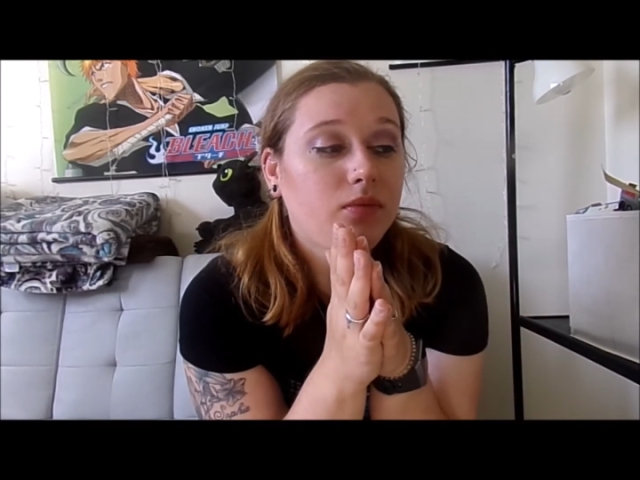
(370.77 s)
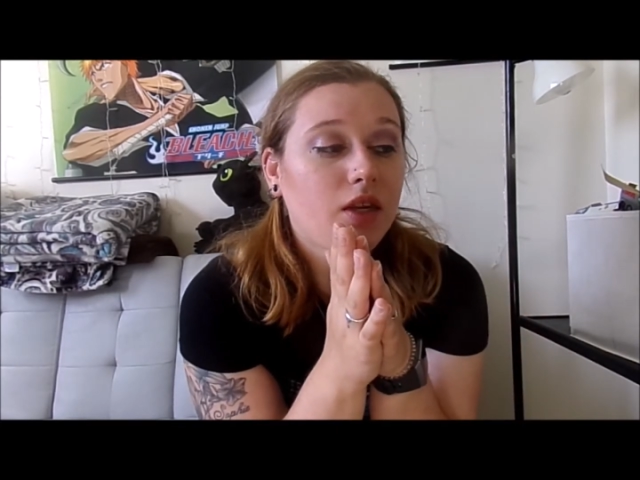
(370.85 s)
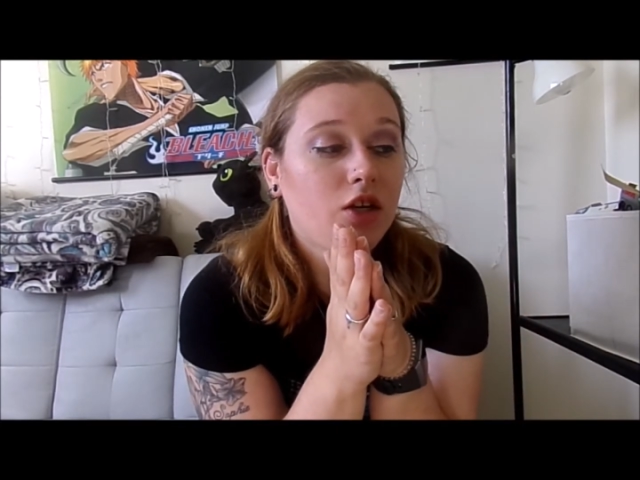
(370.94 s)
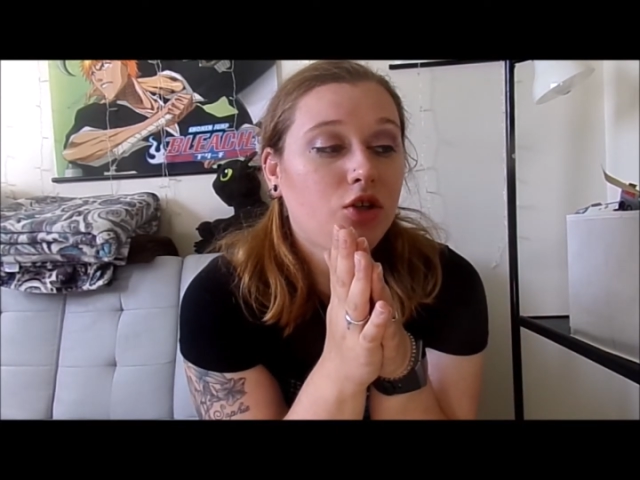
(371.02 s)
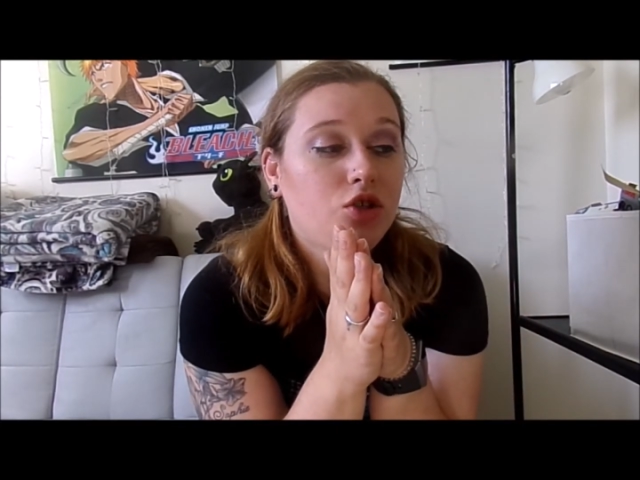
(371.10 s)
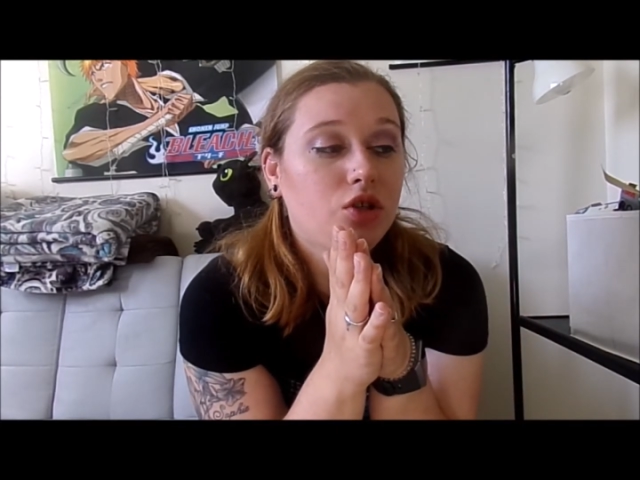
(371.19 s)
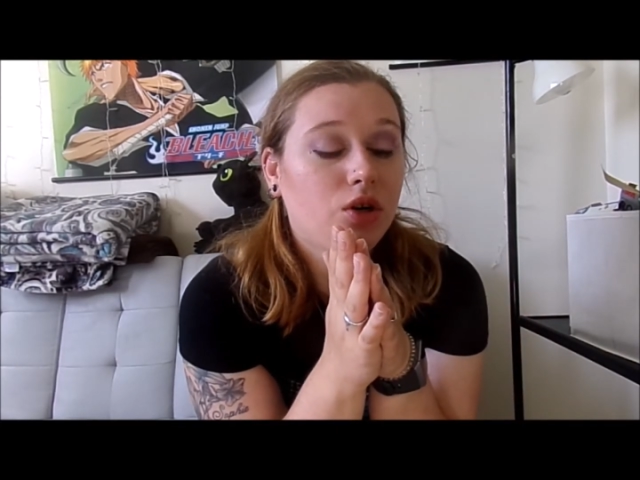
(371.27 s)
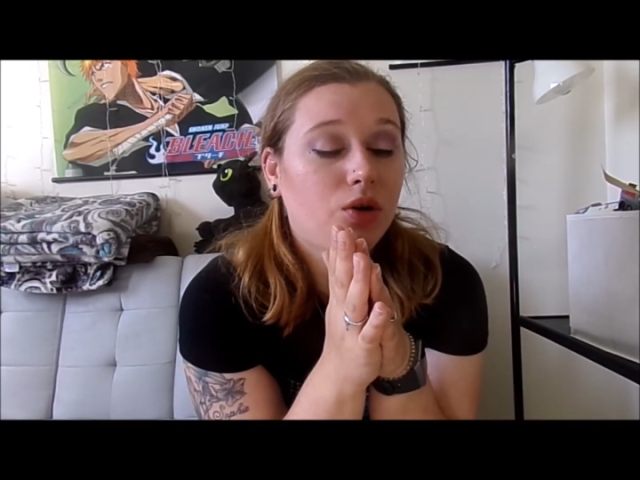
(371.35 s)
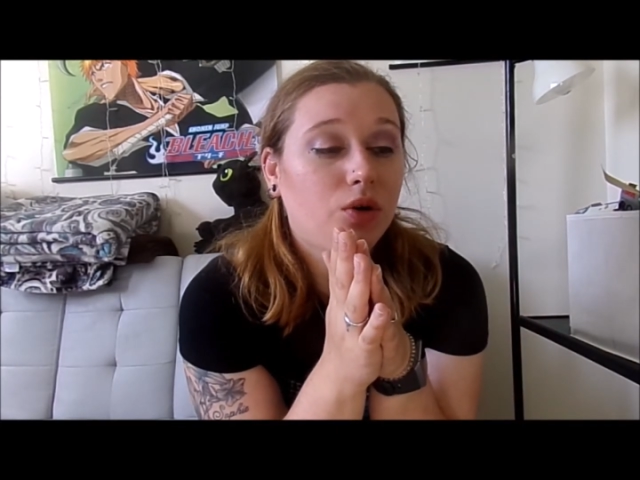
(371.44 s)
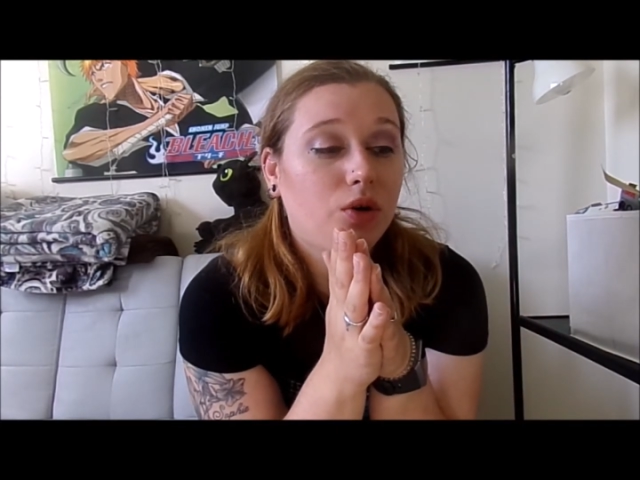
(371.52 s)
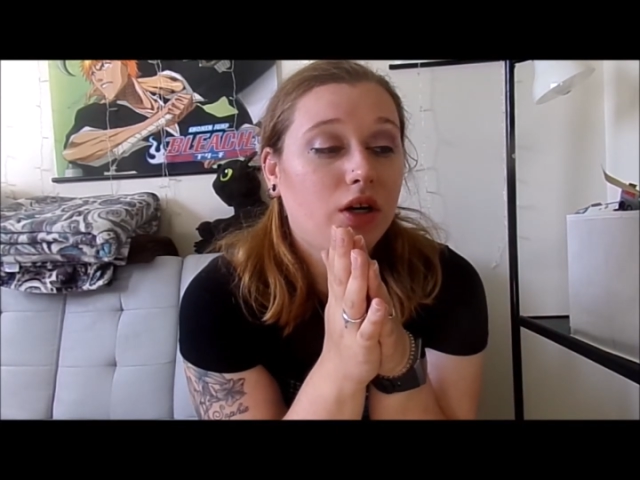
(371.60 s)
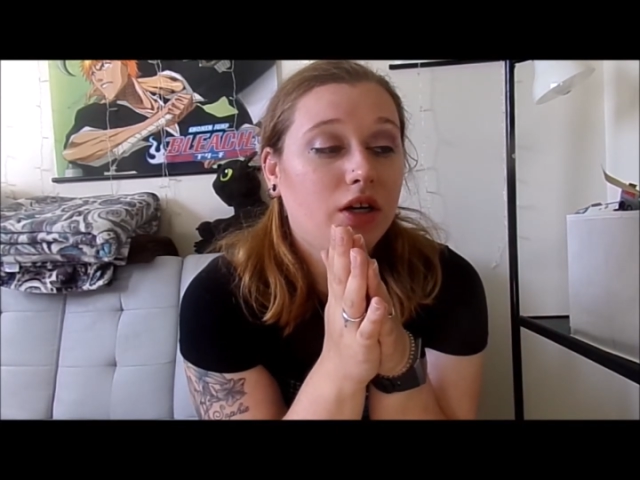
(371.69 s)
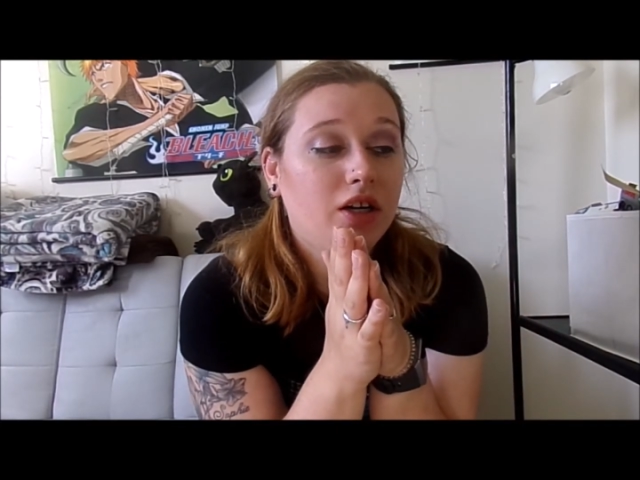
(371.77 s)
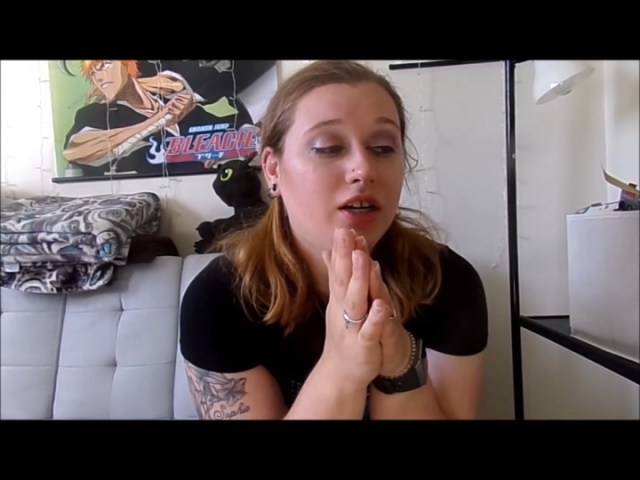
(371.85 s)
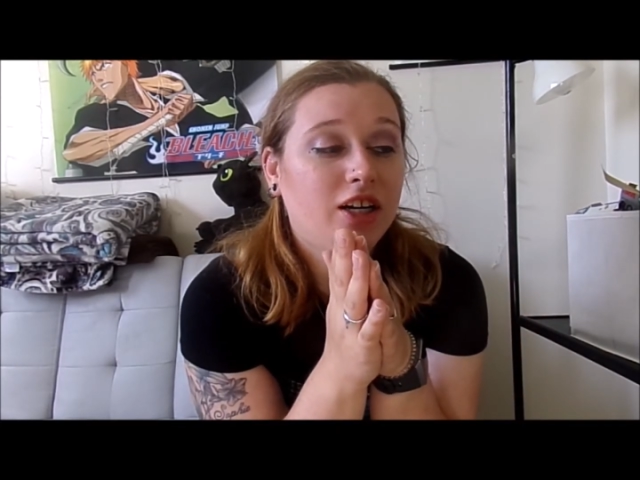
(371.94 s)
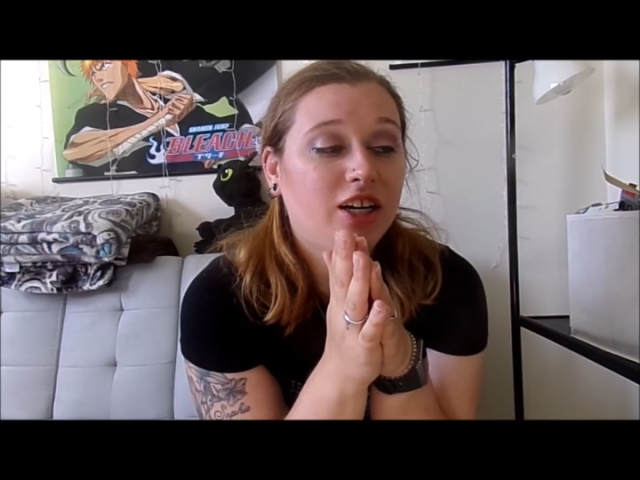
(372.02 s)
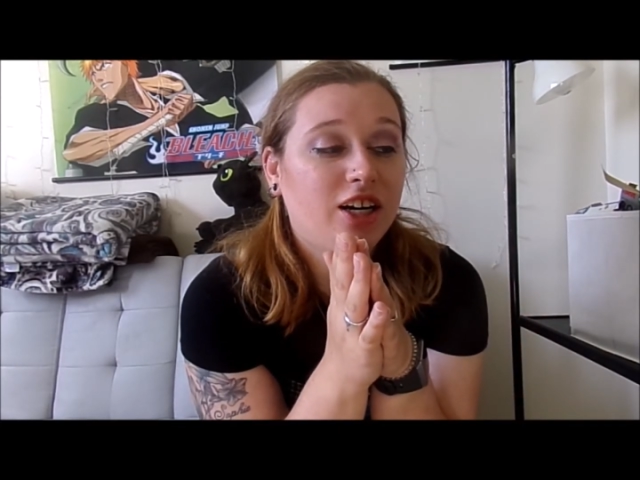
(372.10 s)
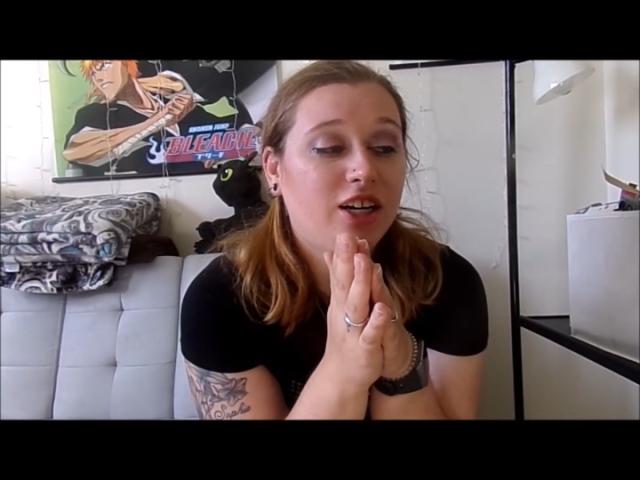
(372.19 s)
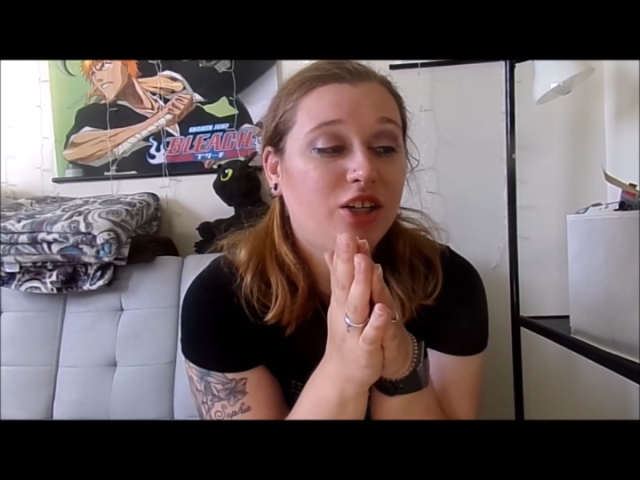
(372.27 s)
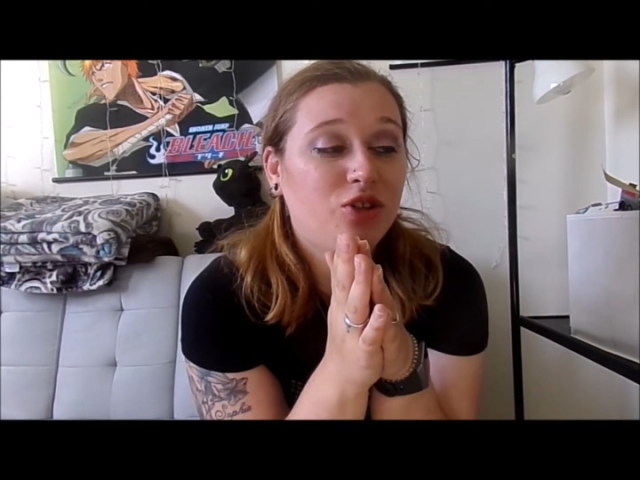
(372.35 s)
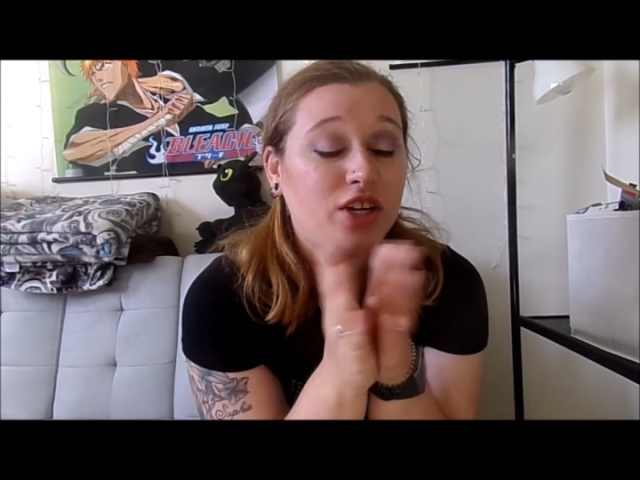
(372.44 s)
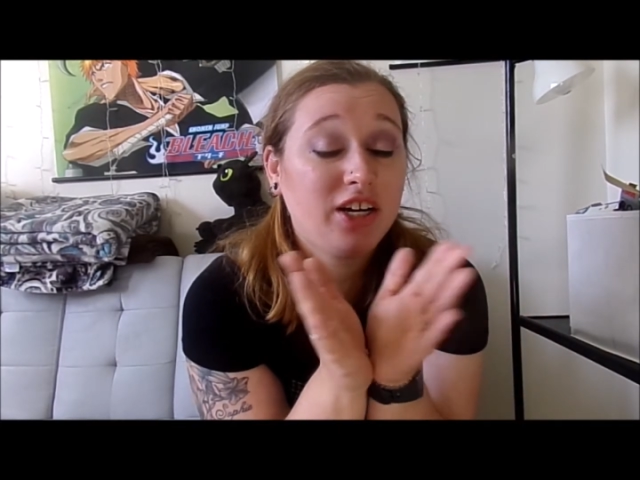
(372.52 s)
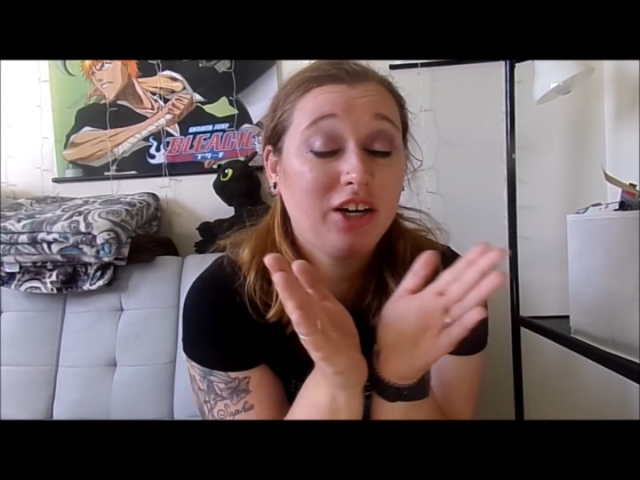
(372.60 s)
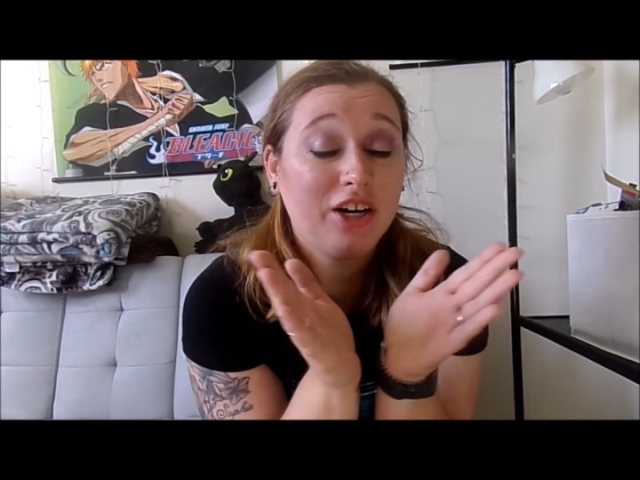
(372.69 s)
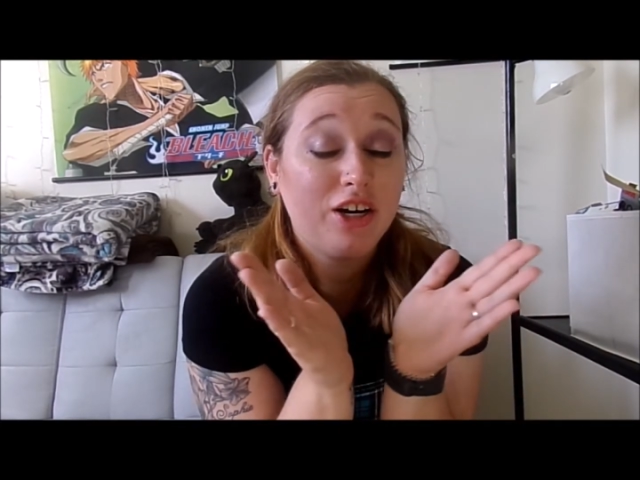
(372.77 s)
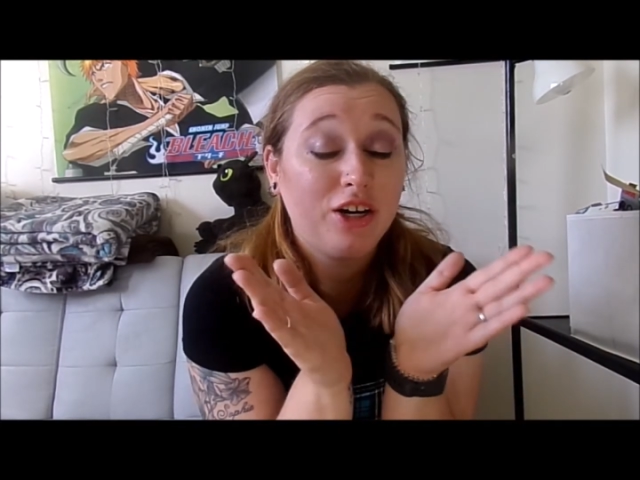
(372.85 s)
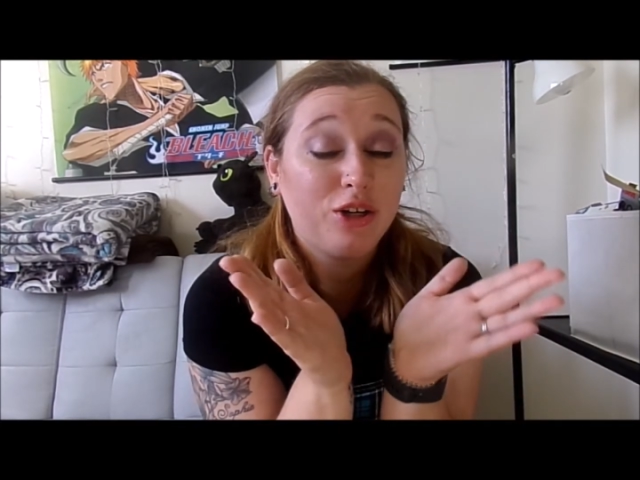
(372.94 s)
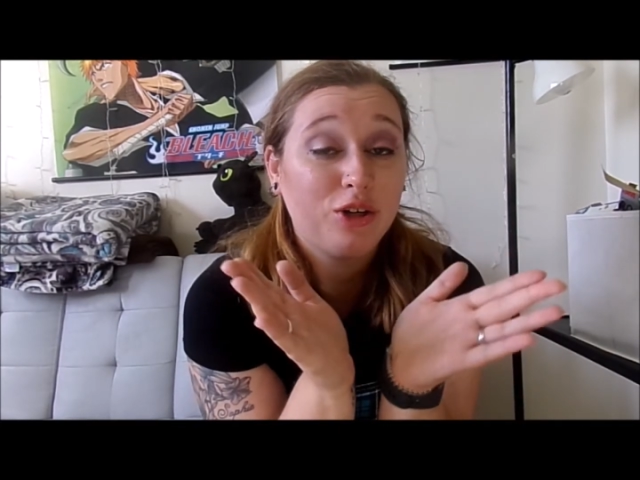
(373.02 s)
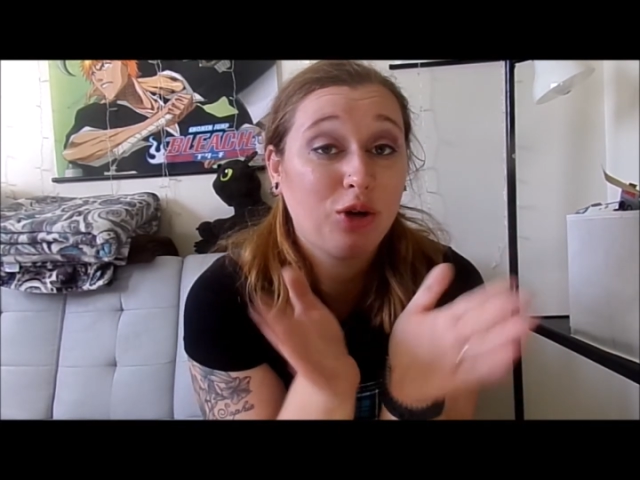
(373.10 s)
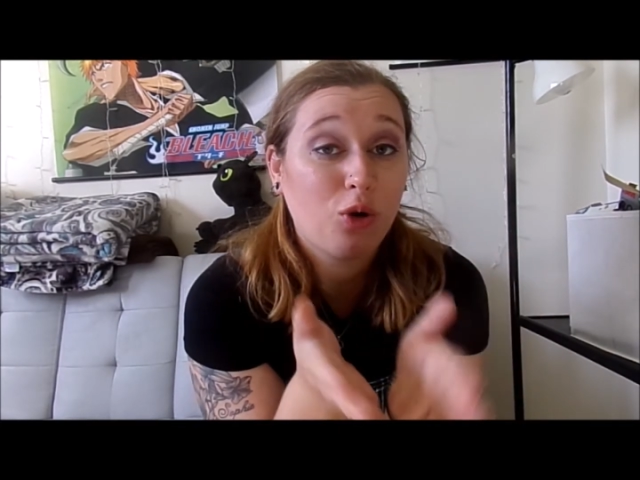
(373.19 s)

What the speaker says: So you take a